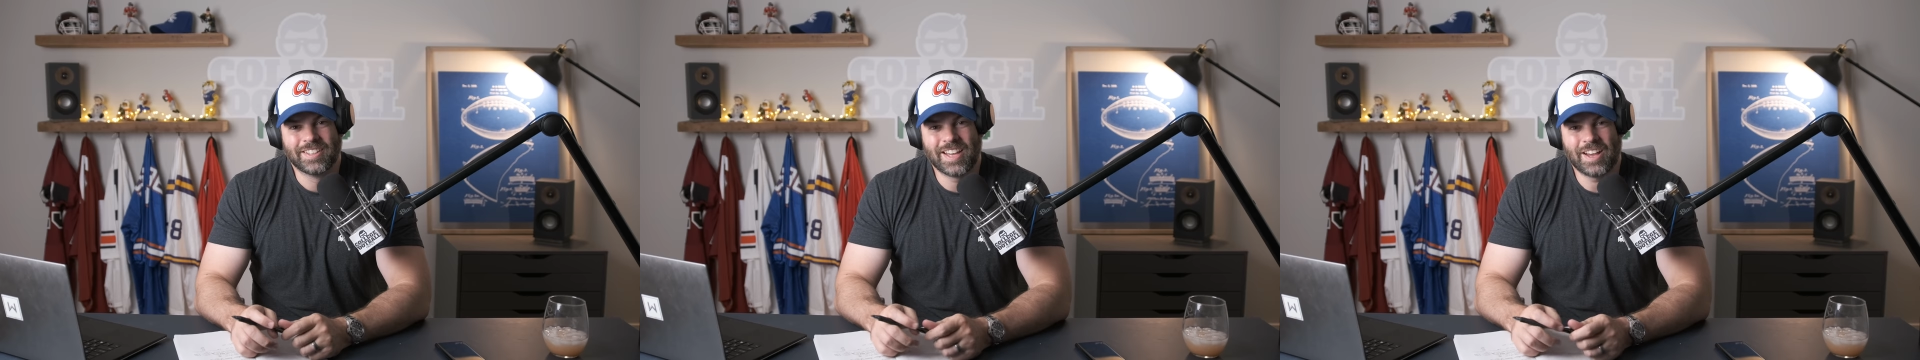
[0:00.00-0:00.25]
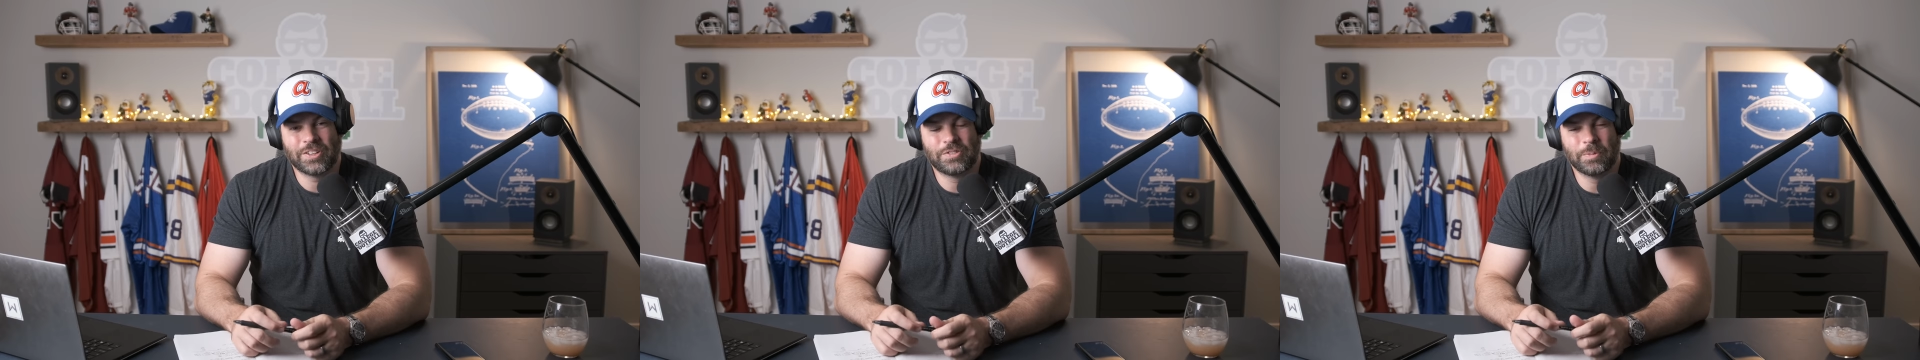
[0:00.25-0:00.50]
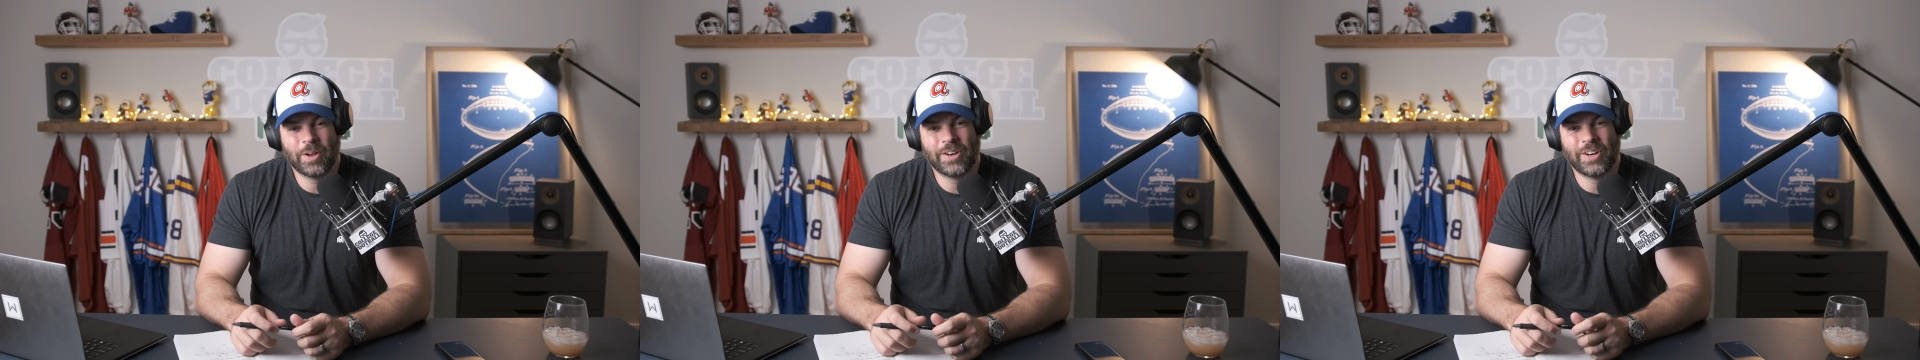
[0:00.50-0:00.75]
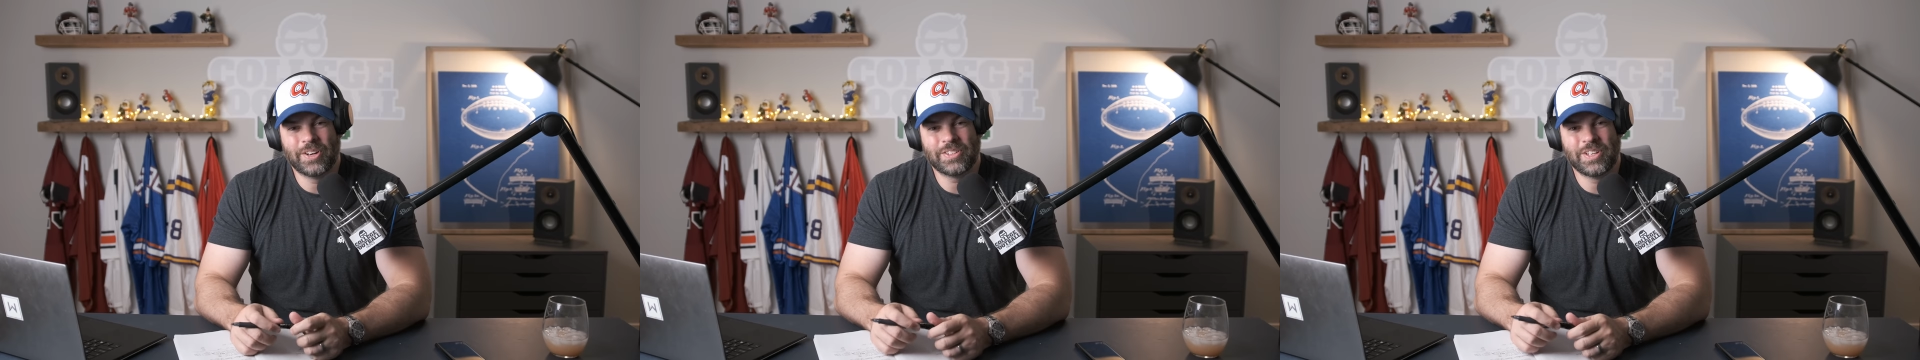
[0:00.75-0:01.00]
College football
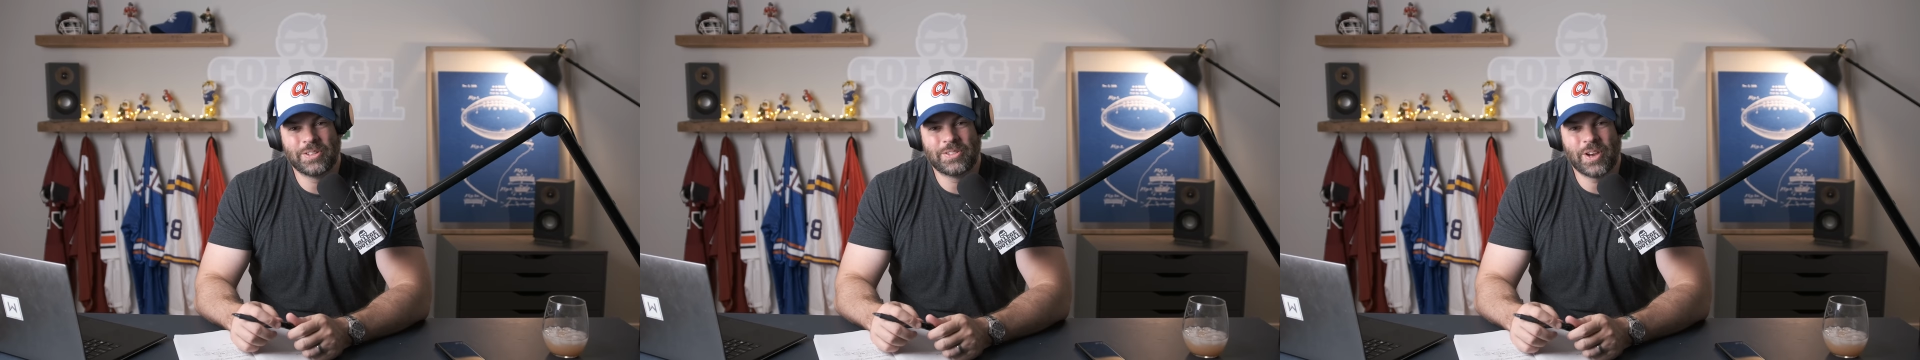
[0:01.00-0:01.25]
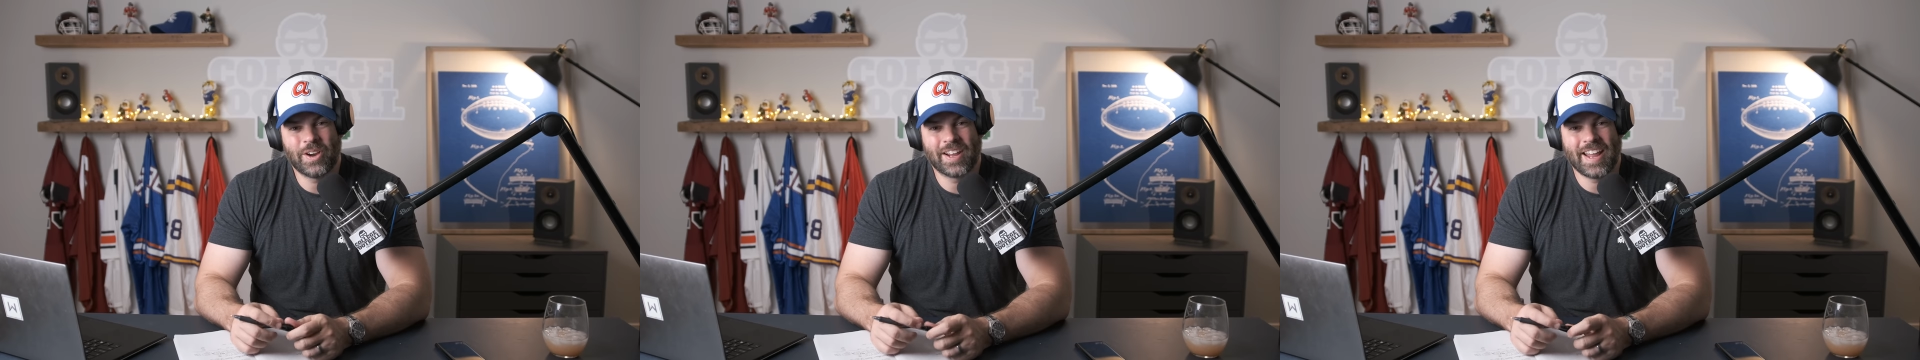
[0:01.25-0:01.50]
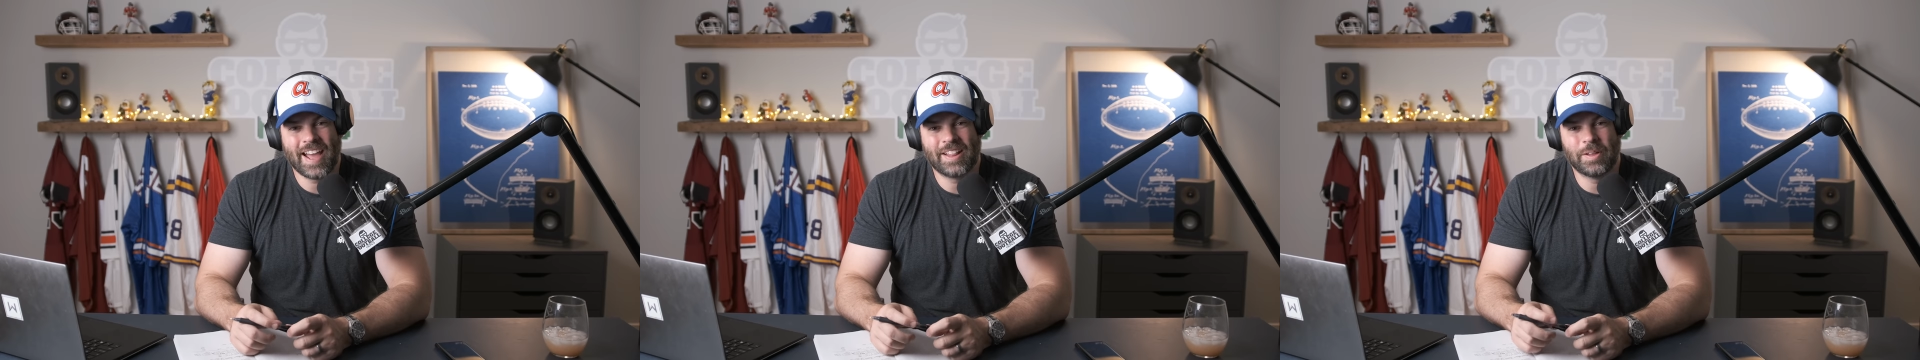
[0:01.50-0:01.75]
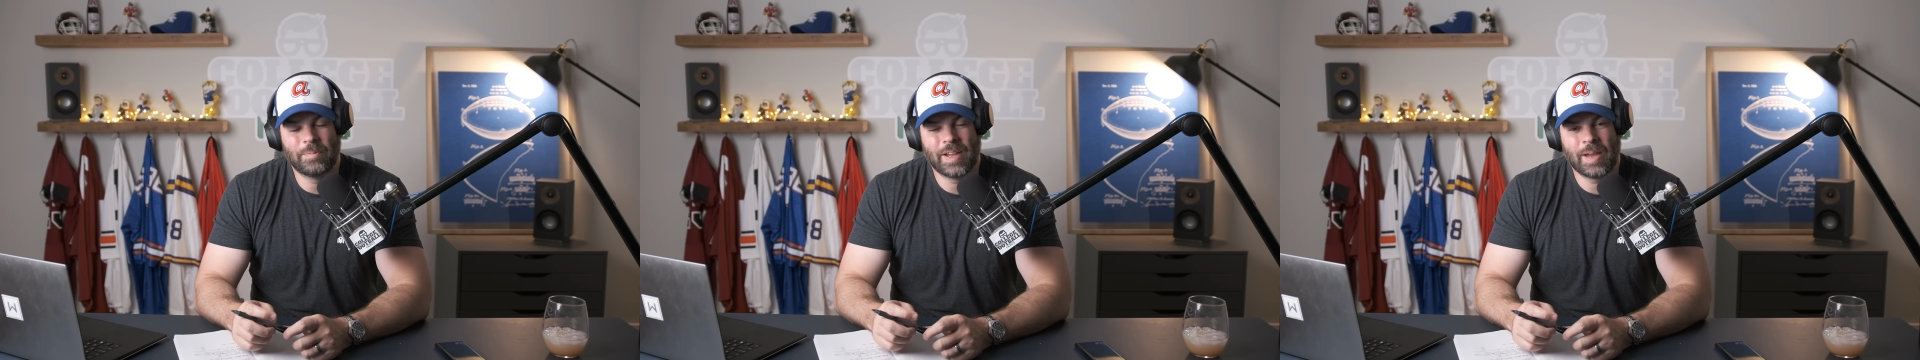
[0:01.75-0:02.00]
nerds here talking
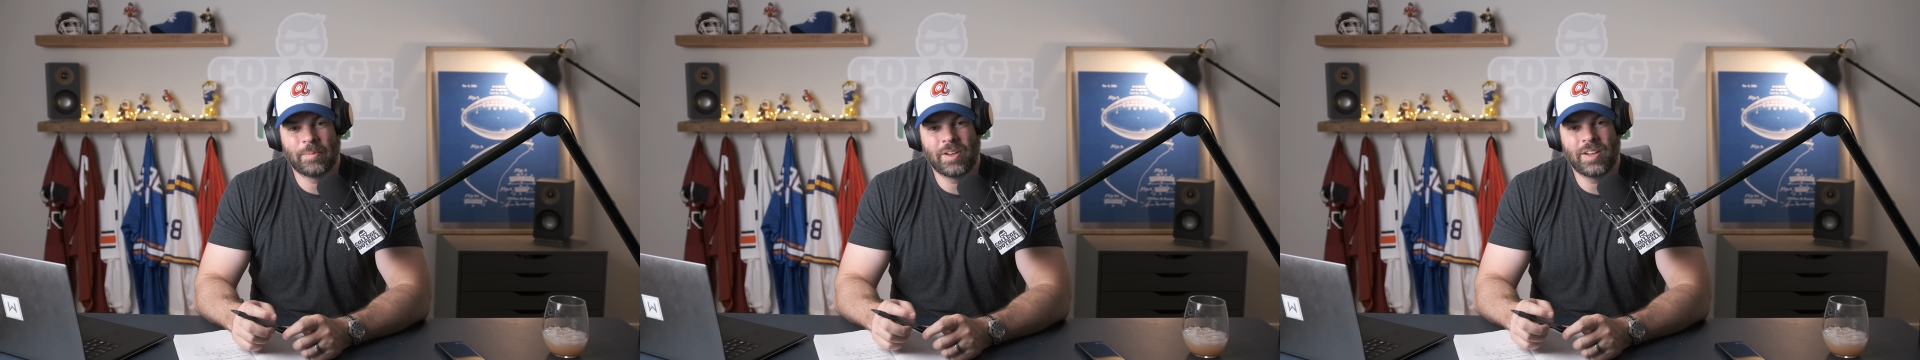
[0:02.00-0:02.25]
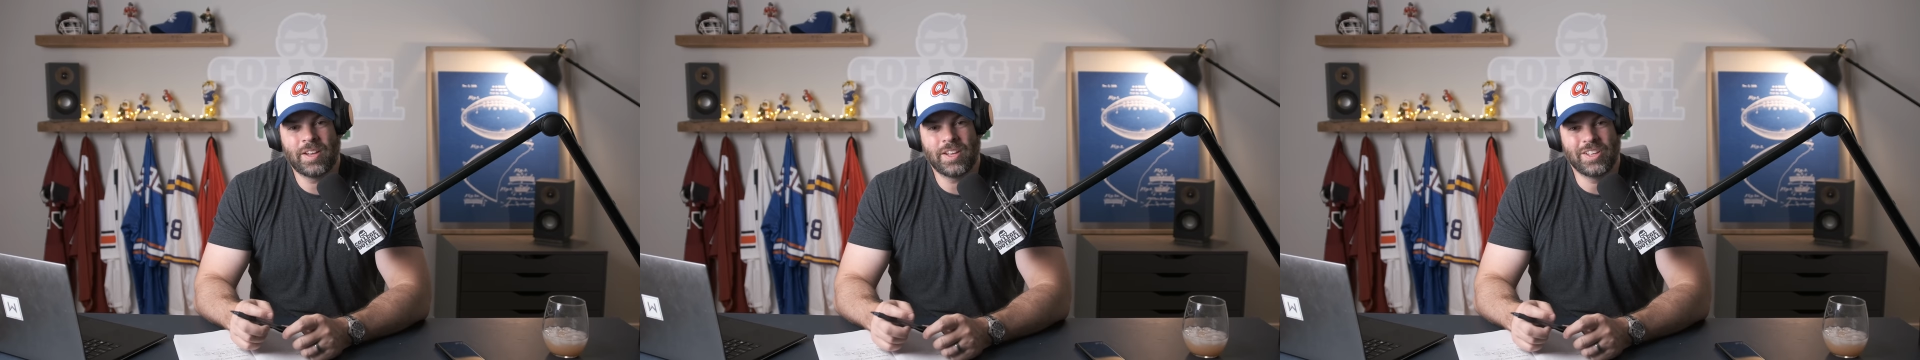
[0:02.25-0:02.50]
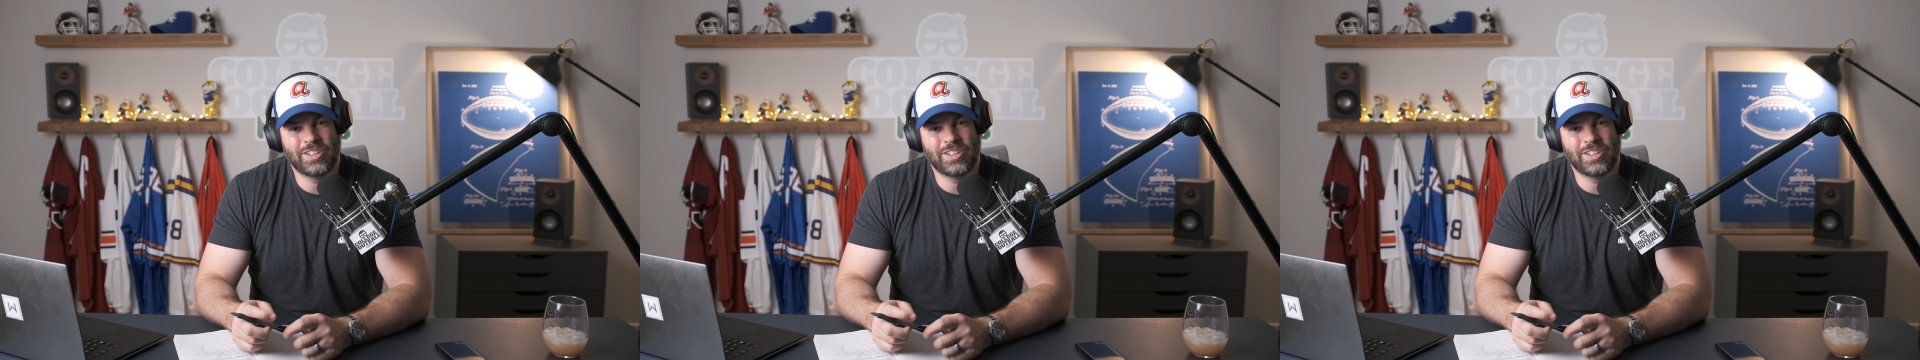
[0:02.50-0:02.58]
Alabama.